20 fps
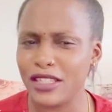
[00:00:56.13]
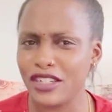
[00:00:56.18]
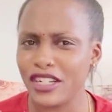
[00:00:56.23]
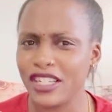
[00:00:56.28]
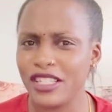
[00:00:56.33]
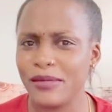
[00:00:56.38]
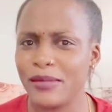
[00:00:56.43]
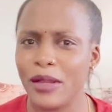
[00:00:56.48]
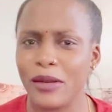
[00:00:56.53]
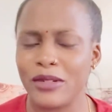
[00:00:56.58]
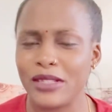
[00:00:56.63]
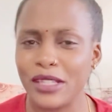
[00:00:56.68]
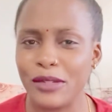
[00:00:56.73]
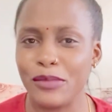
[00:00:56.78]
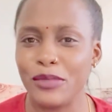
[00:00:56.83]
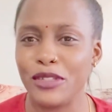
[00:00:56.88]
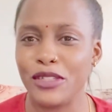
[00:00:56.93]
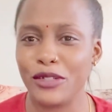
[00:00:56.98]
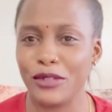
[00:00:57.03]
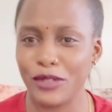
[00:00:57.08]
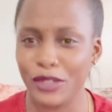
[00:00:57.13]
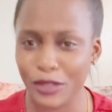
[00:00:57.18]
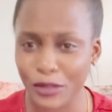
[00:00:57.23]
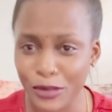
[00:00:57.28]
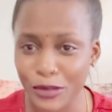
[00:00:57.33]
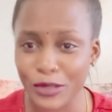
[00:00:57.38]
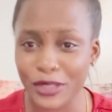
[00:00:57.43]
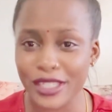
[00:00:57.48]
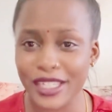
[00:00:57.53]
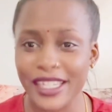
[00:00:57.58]
Trust me, I wasn't putting on a
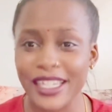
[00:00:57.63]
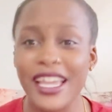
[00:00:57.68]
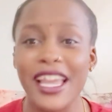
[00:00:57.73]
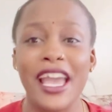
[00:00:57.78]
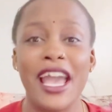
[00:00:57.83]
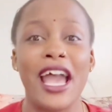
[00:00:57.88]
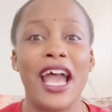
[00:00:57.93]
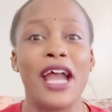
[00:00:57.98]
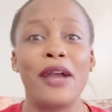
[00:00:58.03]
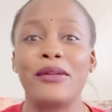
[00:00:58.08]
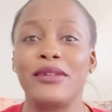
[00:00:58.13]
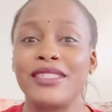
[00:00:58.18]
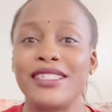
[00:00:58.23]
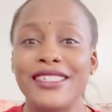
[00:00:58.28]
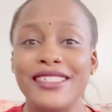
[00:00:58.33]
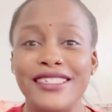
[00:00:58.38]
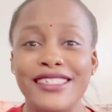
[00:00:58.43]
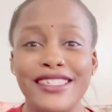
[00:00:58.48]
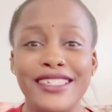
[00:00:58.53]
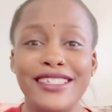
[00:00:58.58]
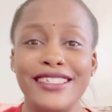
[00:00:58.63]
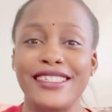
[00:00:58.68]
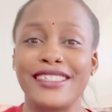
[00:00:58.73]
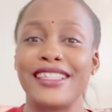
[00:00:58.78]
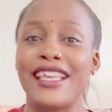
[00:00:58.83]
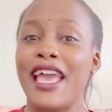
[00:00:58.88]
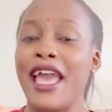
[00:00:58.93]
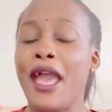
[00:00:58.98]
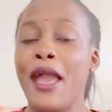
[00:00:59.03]
kurti, I was in jeans,